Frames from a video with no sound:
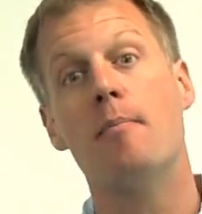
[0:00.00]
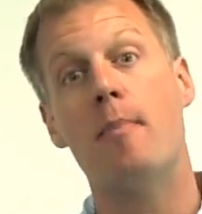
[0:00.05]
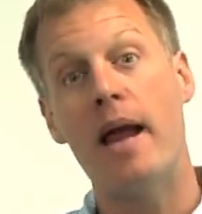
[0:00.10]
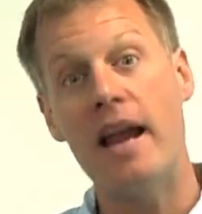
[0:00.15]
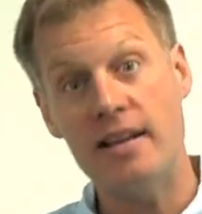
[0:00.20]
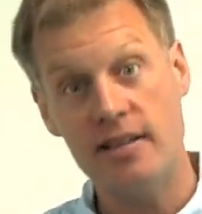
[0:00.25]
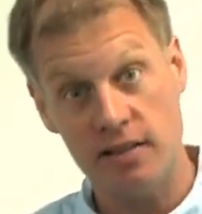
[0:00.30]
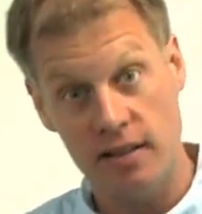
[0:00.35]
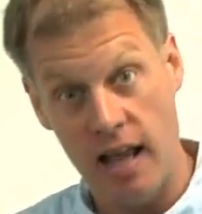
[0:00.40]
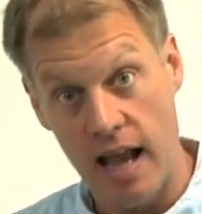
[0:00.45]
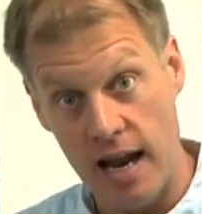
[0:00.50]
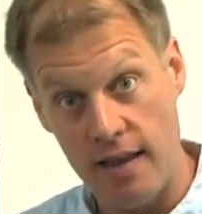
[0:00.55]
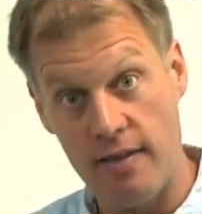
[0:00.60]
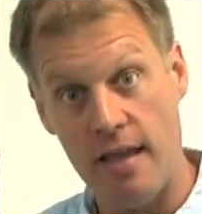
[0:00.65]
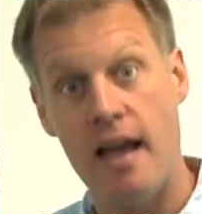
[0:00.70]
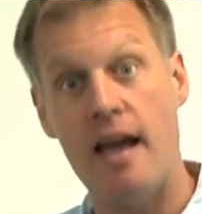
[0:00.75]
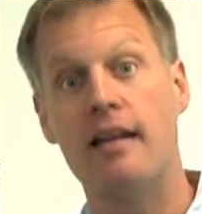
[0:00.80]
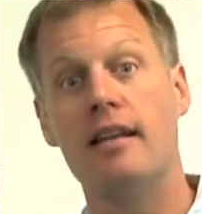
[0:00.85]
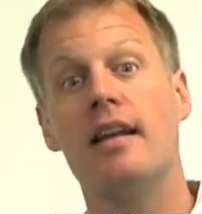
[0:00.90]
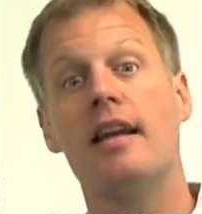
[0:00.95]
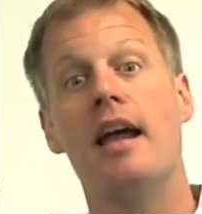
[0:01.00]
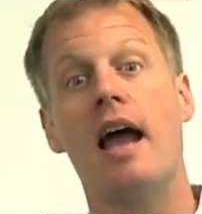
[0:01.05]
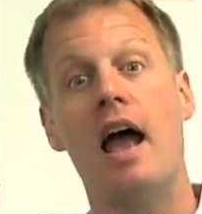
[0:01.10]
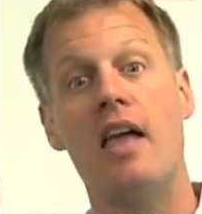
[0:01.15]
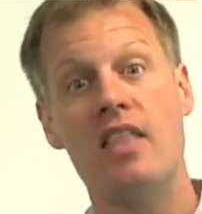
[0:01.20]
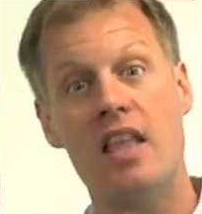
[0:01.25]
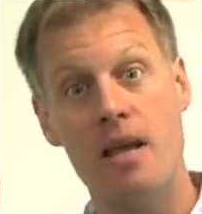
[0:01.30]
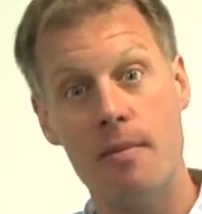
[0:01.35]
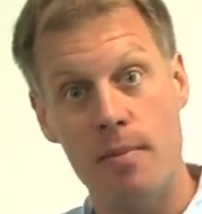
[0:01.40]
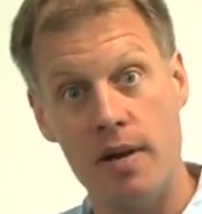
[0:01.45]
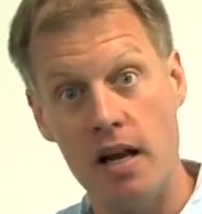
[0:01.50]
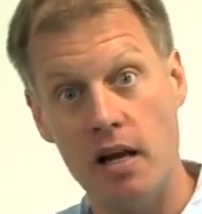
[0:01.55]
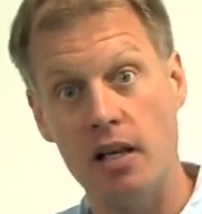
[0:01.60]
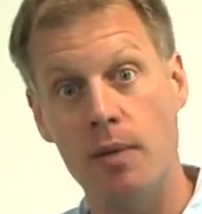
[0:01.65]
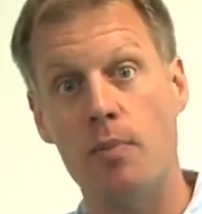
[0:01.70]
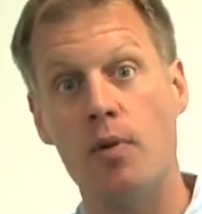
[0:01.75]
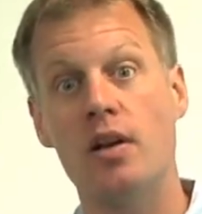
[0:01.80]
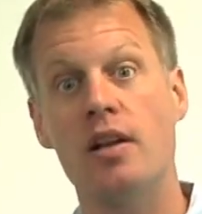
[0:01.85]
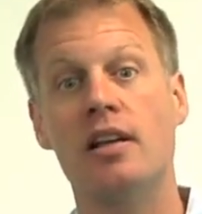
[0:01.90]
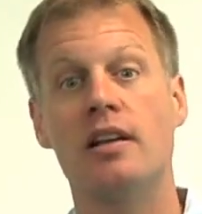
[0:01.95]
baseline that, and then be able
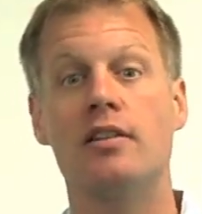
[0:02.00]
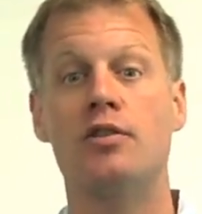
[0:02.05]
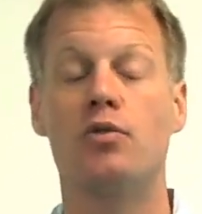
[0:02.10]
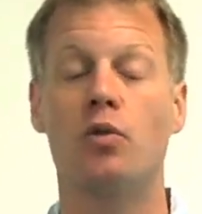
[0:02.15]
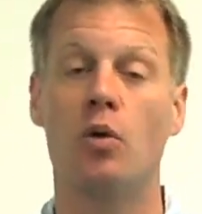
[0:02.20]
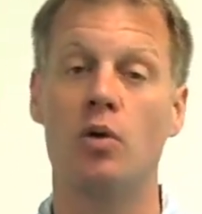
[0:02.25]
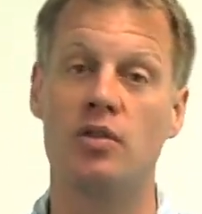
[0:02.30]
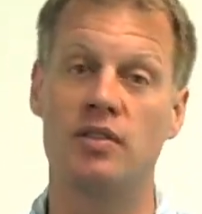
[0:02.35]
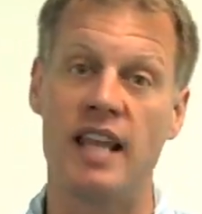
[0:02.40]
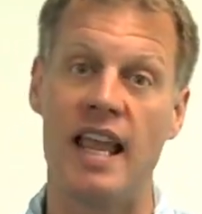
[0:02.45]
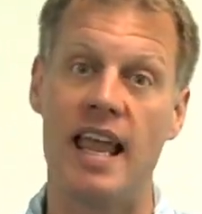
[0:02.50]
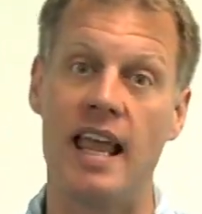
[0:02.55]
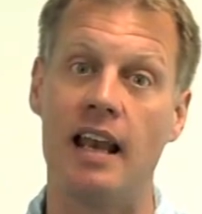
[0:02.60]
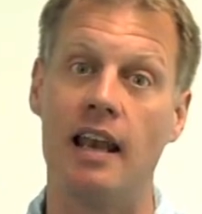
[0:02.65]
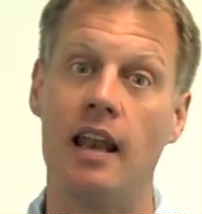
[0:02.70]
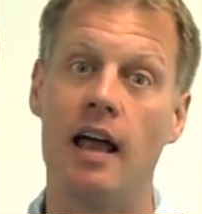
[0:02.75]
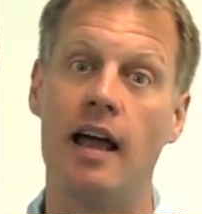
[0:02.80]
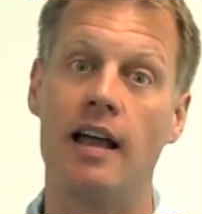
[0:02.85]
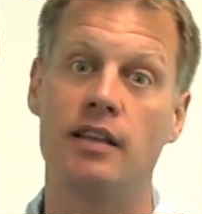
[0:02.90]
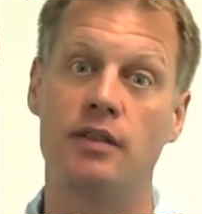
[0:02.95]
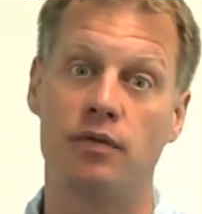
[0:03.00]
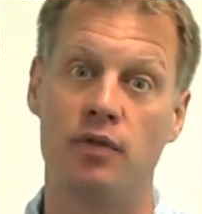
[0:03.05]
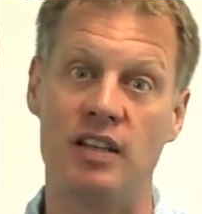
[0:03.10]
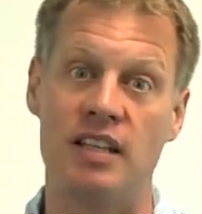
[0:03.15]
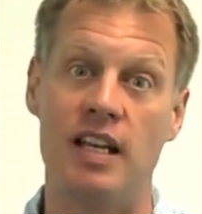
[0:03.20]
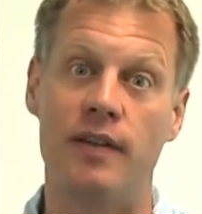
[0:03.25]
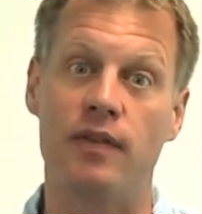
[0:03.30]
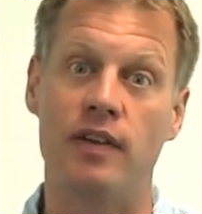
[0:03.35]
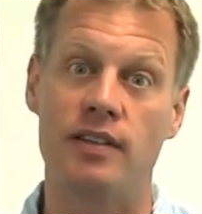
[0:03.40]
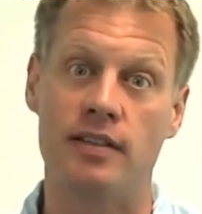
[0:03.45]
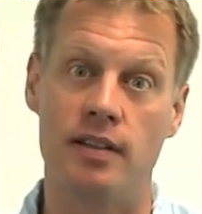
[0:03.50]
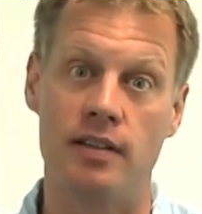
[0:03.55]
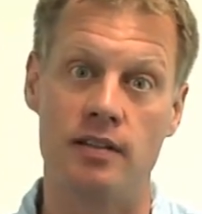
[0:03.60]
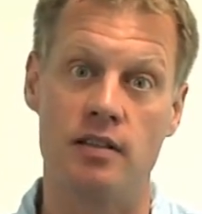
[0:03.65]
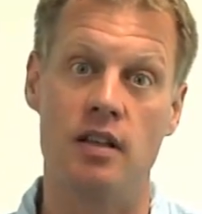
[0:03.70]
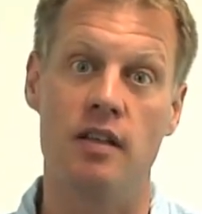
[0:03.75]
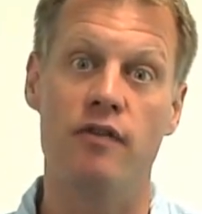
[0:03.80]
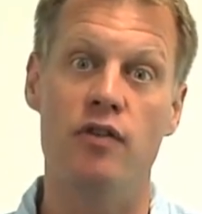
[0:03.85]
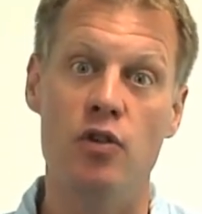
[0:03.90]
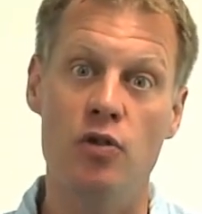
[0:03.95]
to put in controls to analyze for
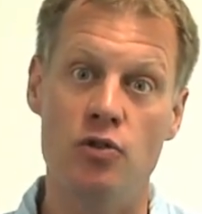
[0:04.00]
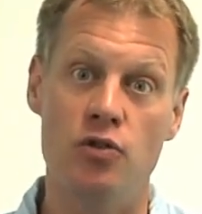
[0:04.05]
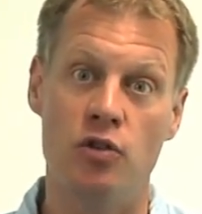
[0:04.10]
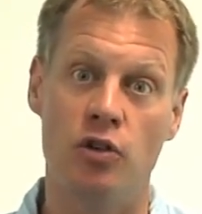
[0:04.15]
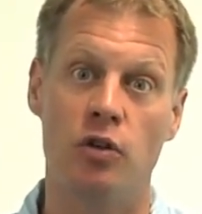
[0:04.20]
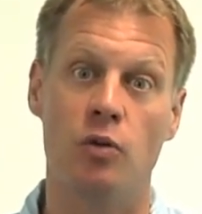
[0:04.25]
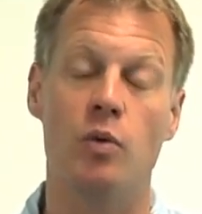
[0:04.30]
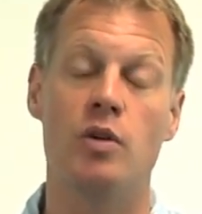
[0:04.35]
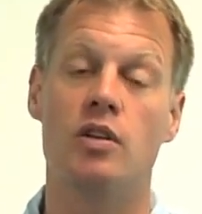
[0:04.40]
differences in the future,